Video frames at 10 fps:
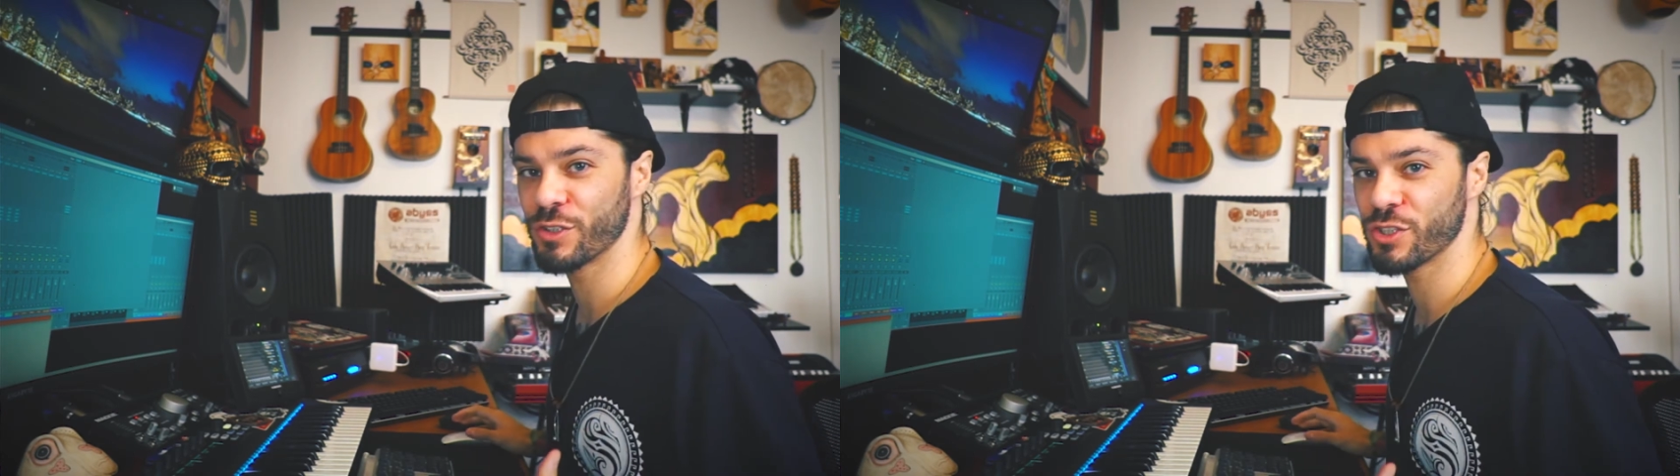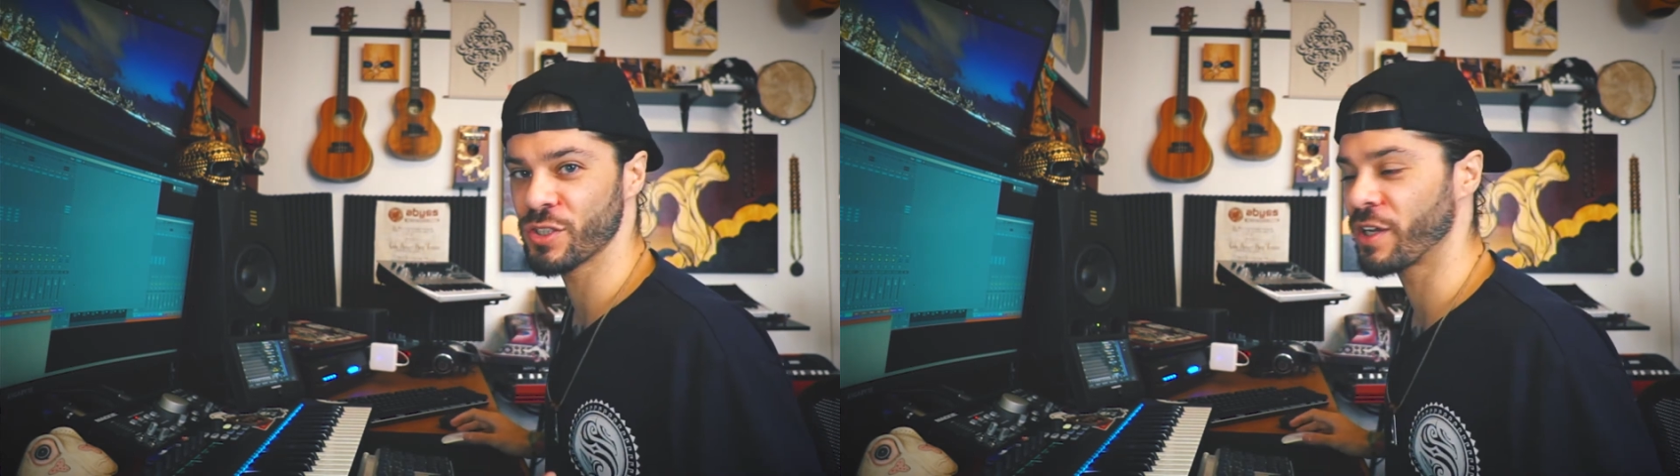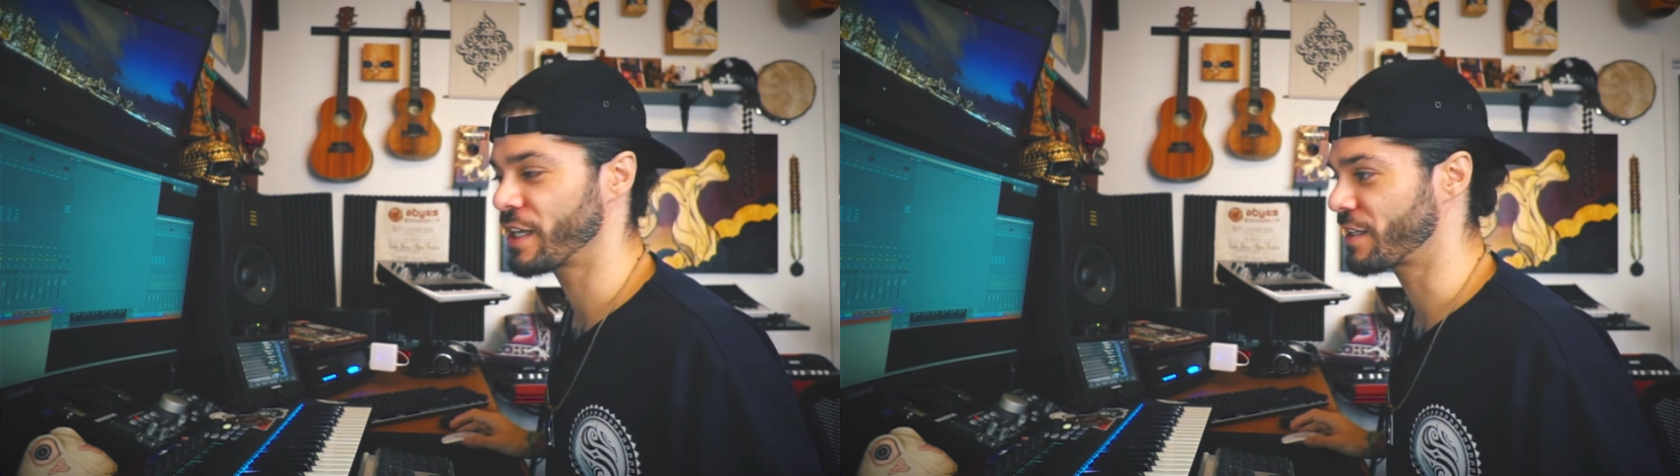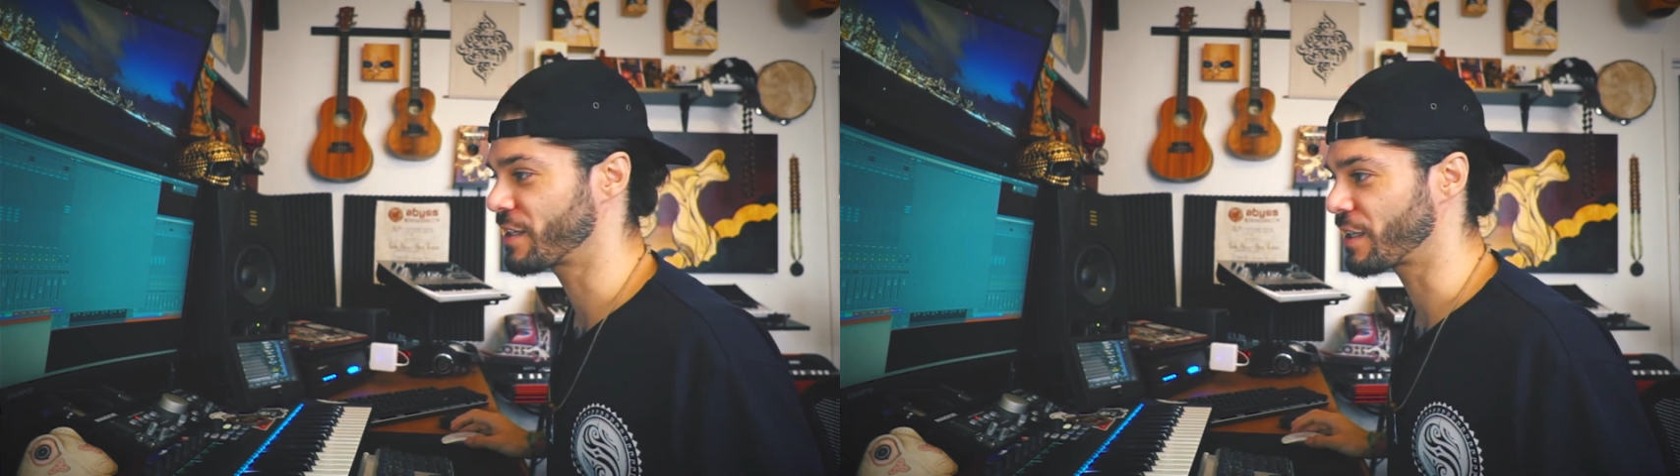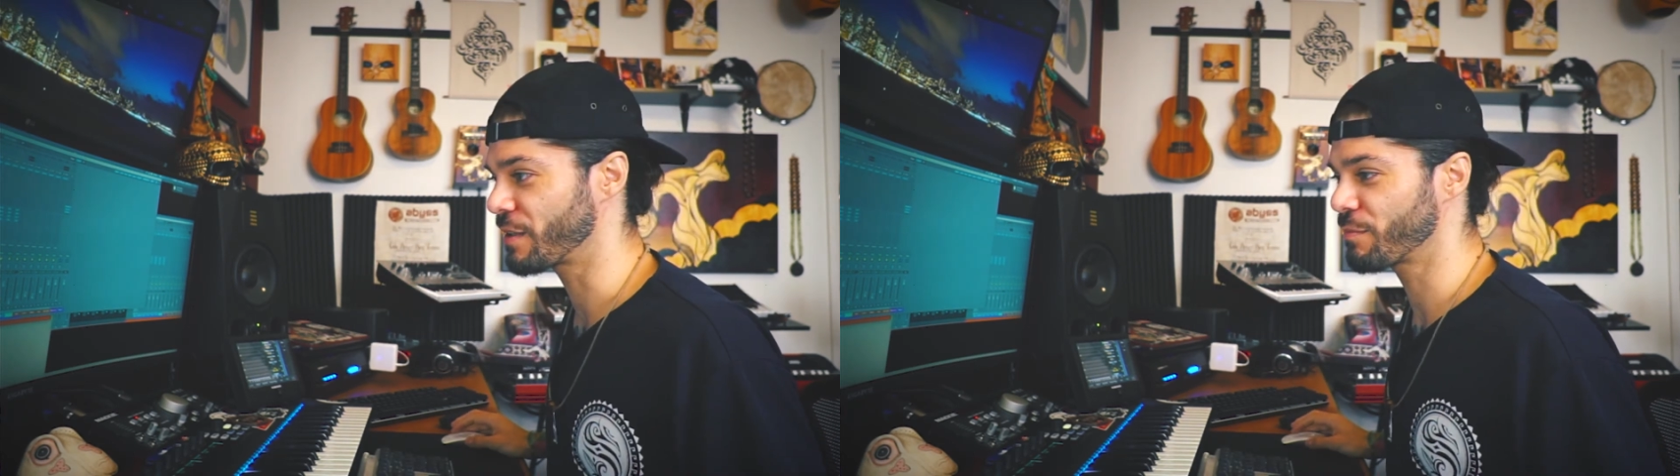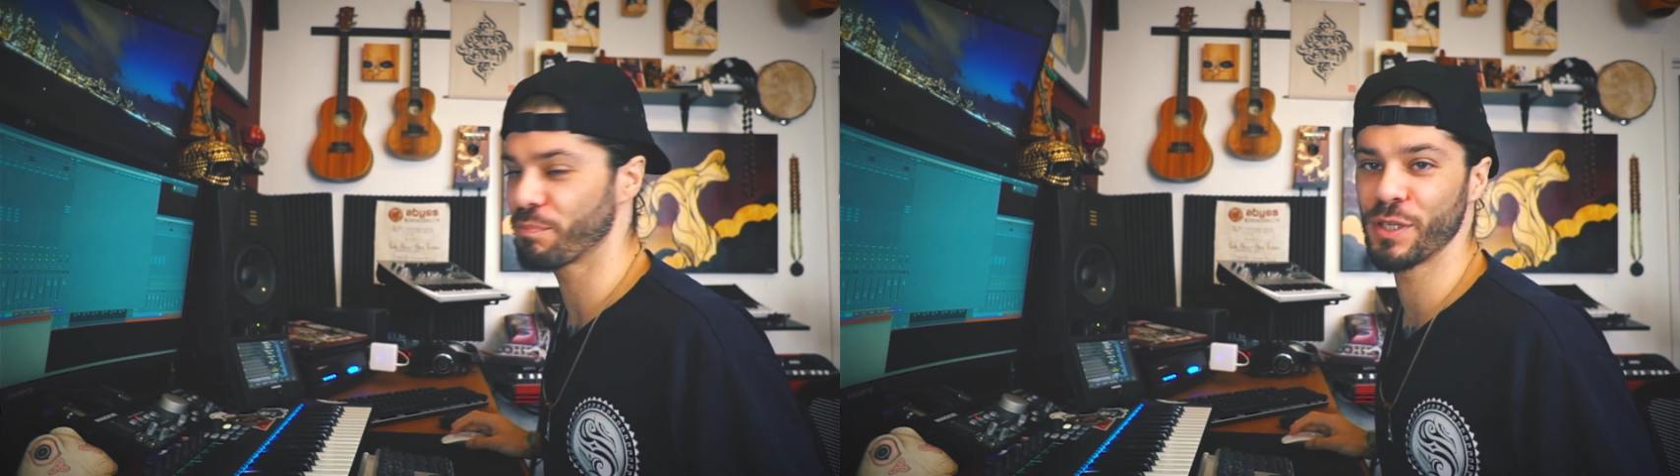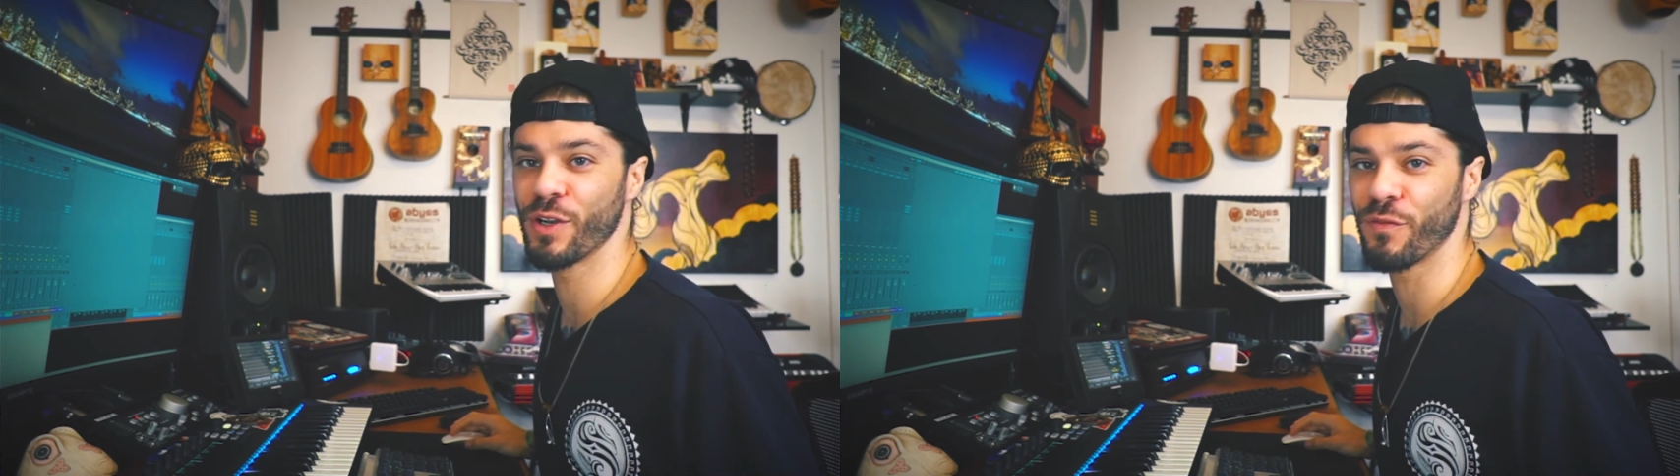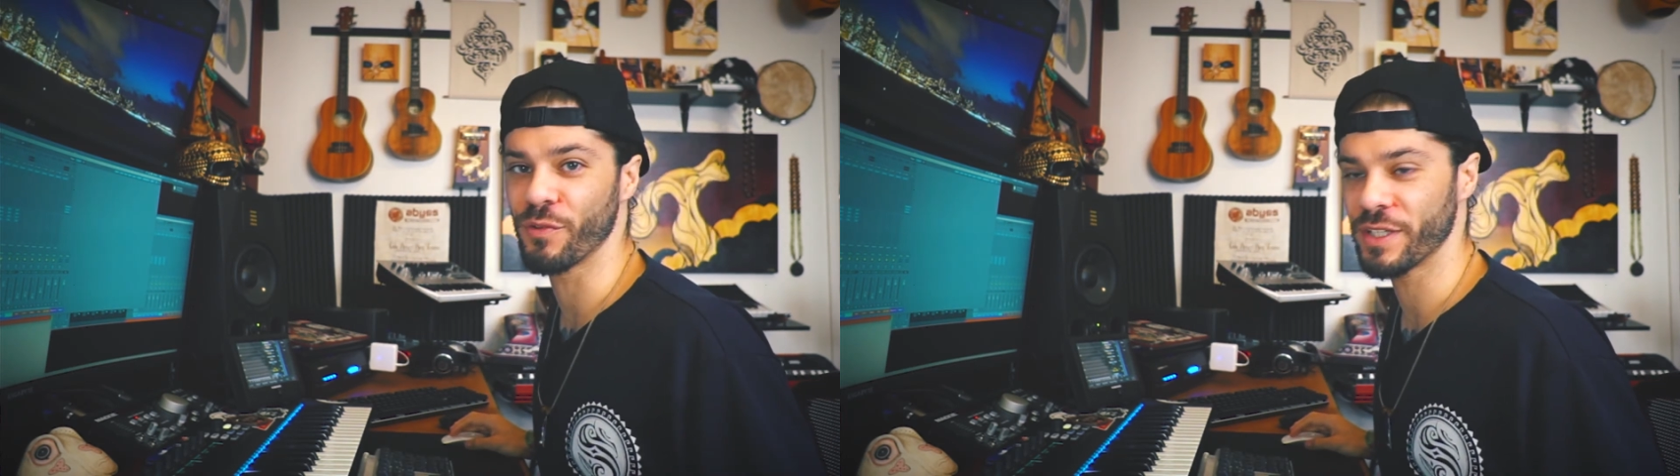sonic
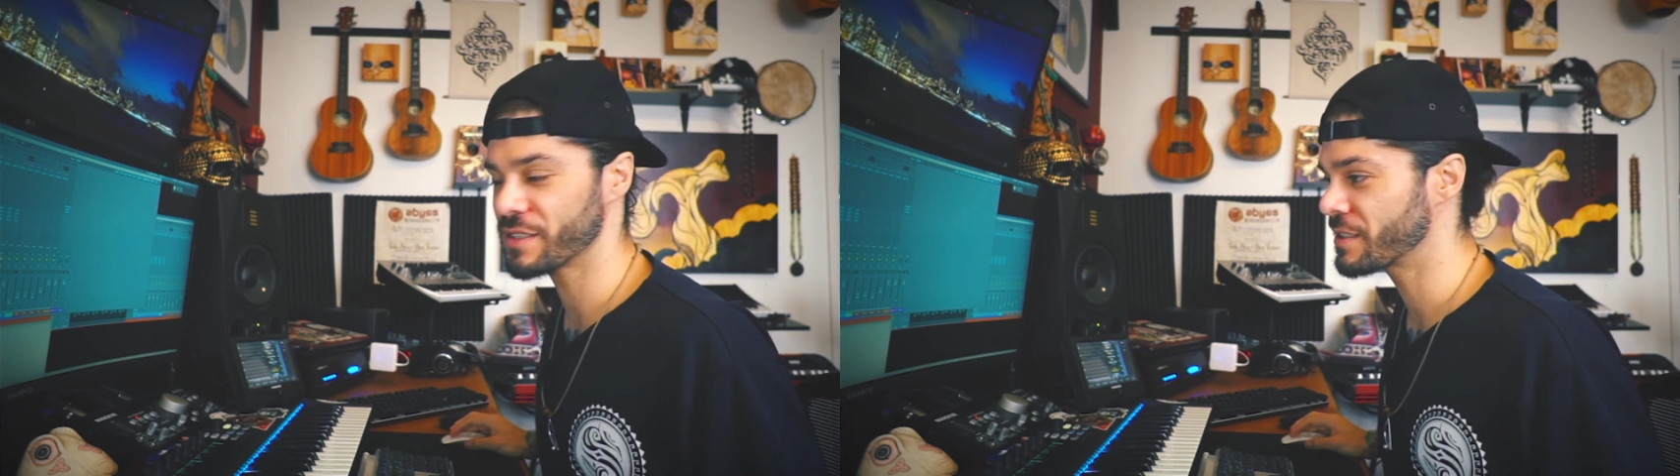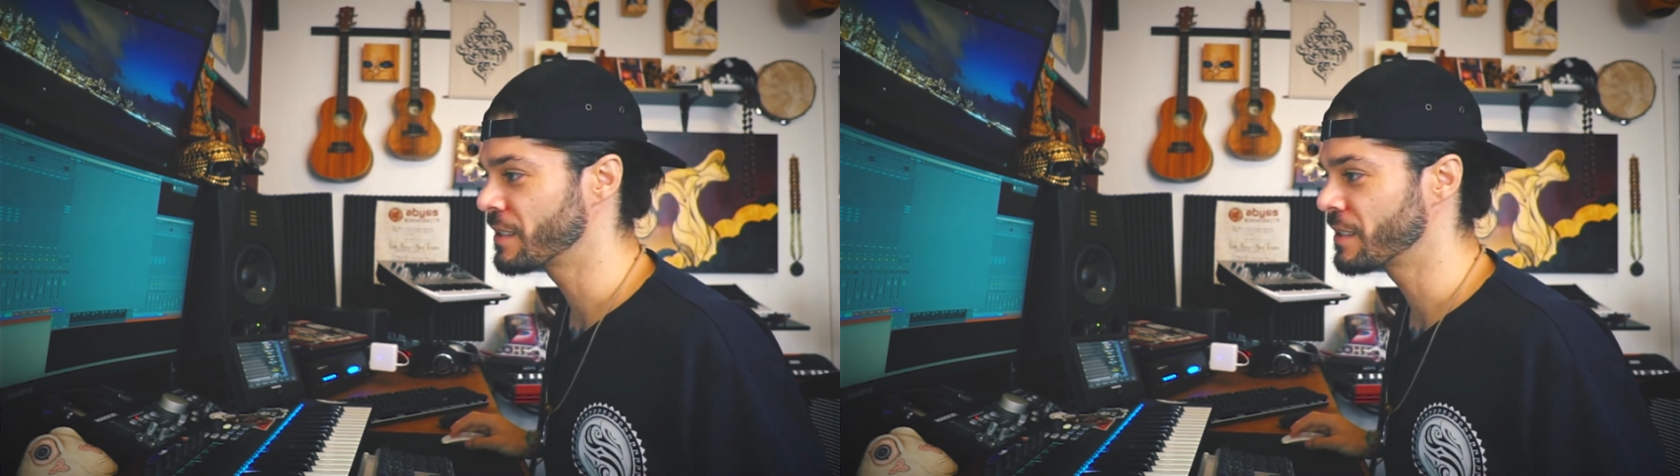beautifulness.